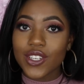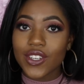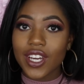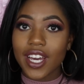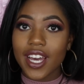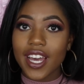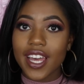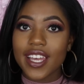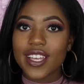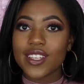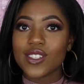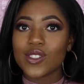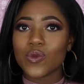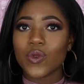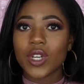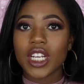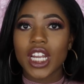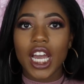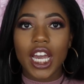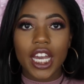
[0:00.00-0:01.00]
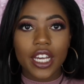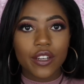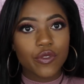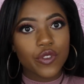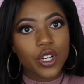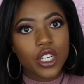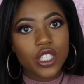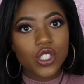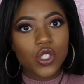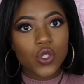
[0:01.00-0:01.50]
you guys, when I
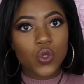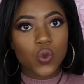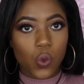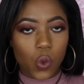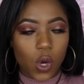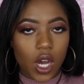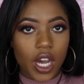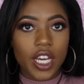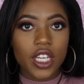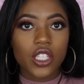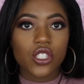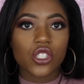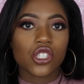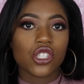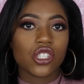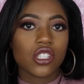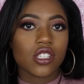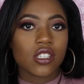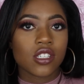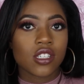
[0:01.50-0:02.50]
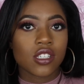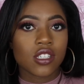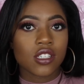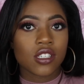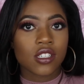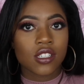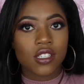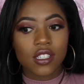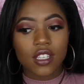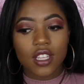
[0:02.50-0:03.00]
first swatched
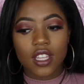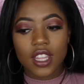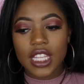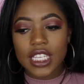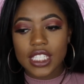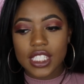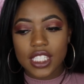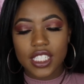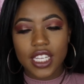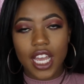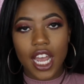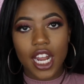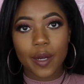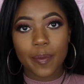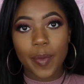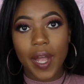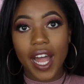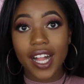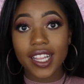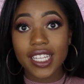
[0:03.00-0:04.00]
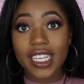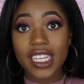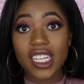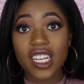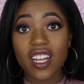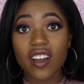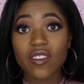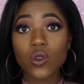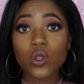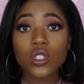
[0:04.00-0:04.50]
this entire
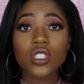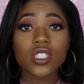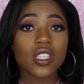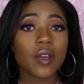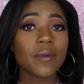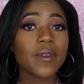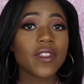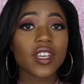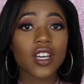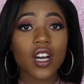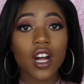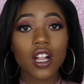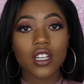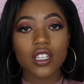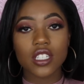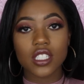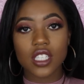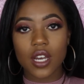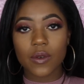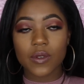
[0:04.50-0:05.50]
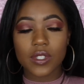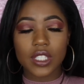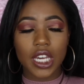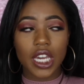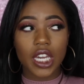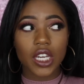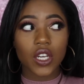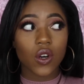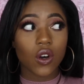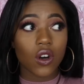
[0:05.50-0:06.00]
palette, of course some of the colors I was
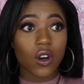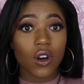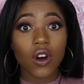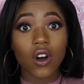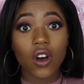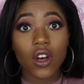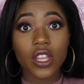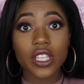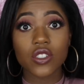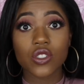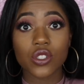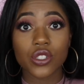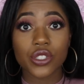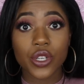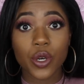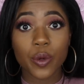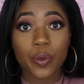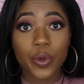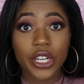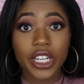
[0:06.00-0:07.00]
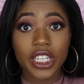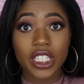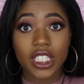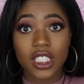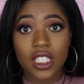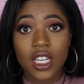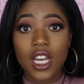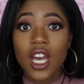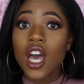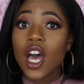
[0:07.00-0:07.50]
like, oh, these are so
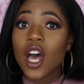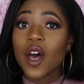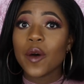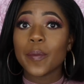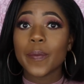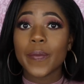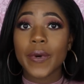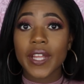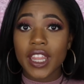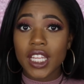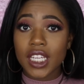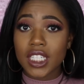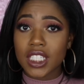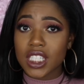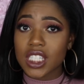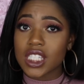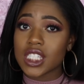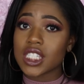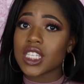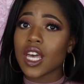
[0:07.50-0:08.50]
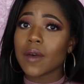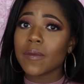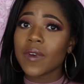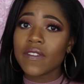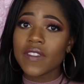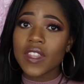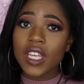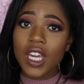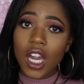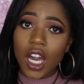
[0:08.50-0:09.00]
pretty, but then some
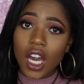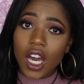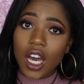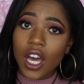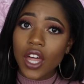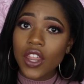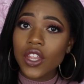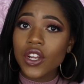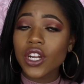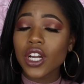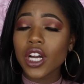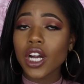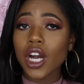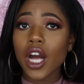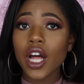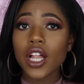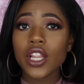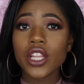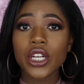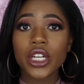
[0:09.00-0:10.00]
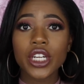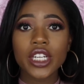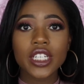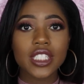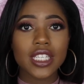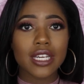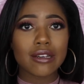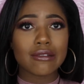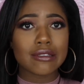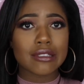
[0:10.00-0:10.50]
of the other
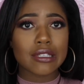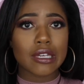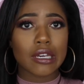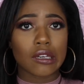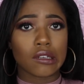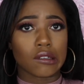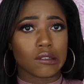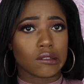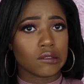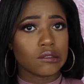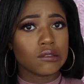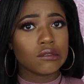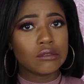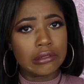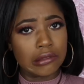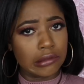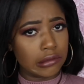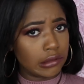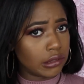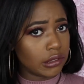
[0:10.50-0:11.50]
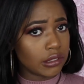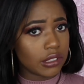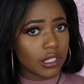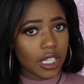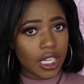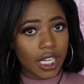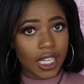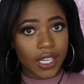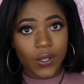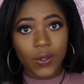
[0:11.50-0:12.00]
colors I was like,
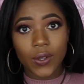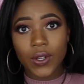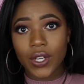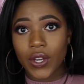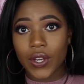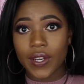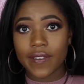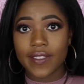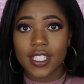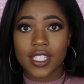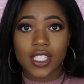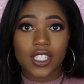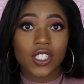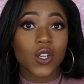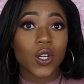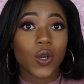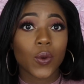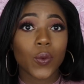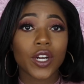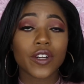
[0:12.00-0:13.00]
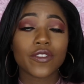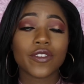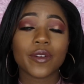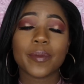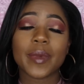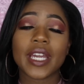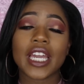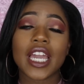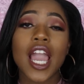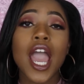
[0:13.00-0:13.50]
I don't know if this is going to work for
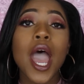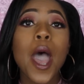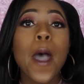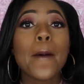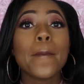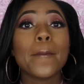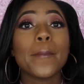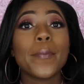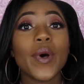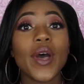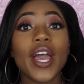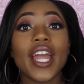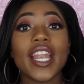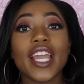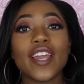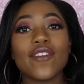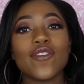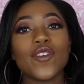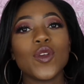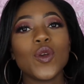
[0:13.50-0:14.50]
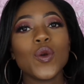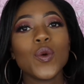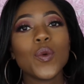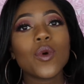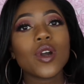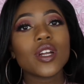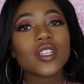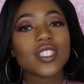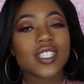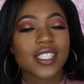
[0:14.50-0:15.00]
me. But if you
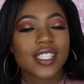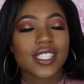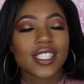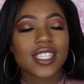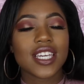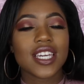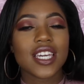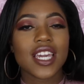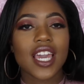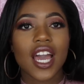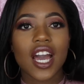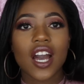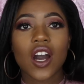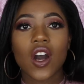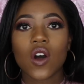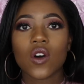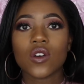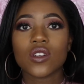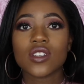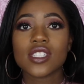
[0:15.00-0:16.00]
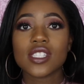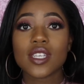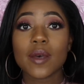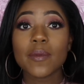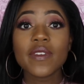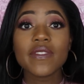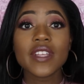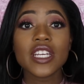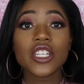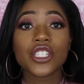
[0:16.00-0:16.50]
want to see how some
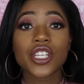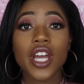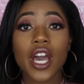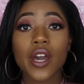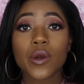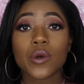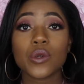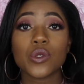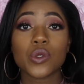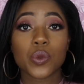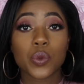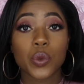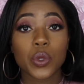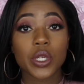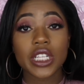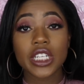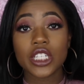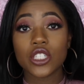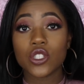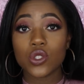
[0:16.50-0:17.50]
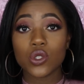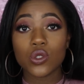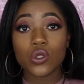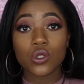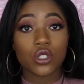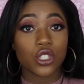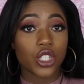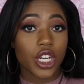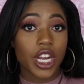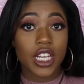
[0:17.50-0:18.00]
of these shadows really do
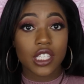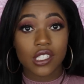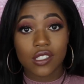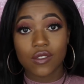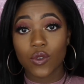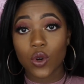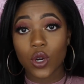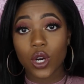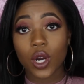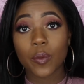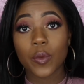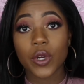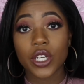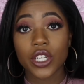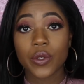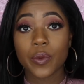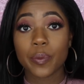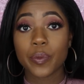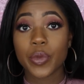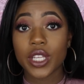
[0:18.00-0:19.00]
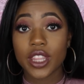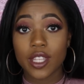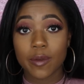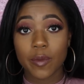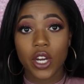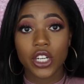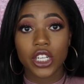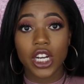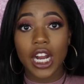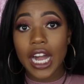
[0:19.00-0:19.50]
transform when you put them
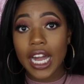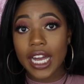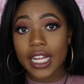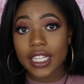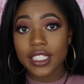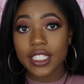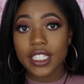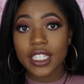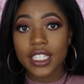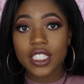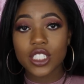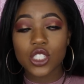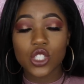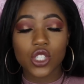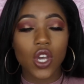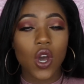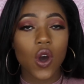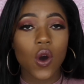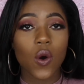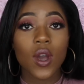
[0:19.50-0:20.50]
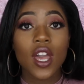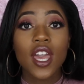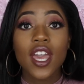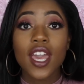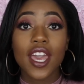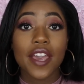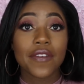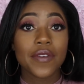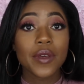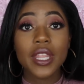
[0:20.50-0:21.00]
on your eyelid, so
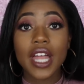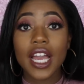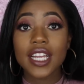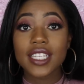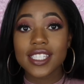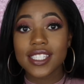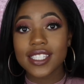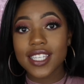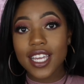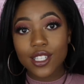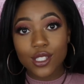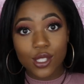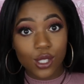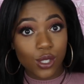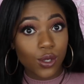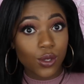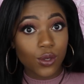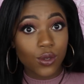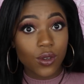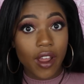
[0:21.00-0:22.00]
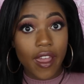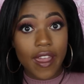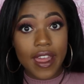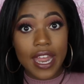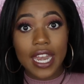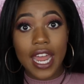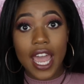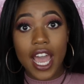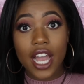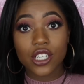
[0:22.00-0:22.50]
if you'd like to stay tuned
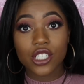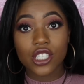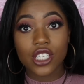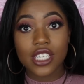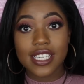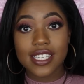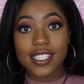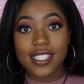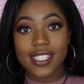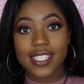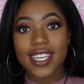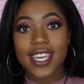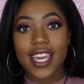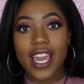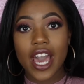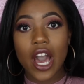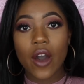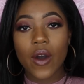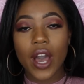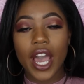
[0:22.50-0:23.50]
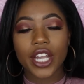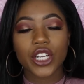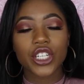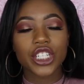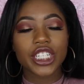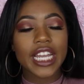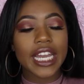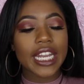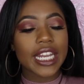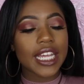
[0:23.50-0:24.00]
and actually see how I
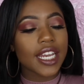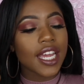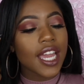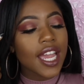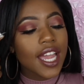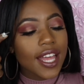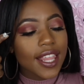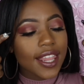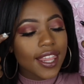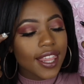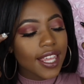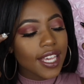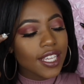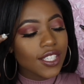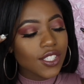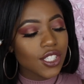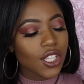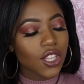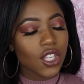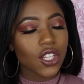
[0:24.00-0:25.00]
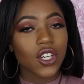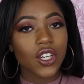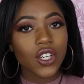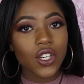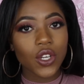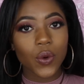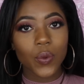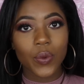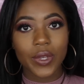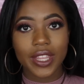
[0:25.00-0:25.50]
created this
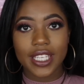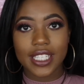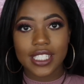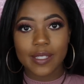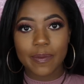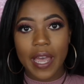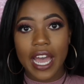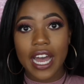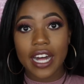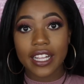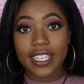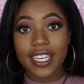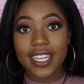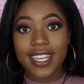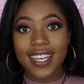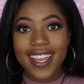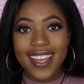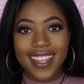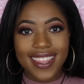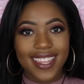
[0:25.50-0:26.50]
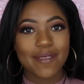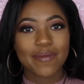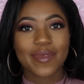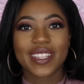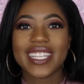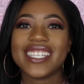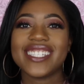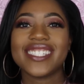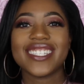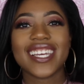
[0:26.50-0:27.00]
look with this palette, then
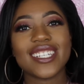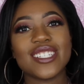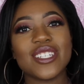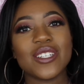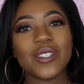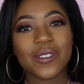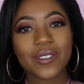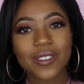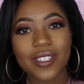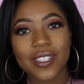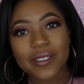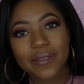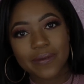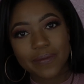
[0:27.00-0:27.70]
please stay tuned.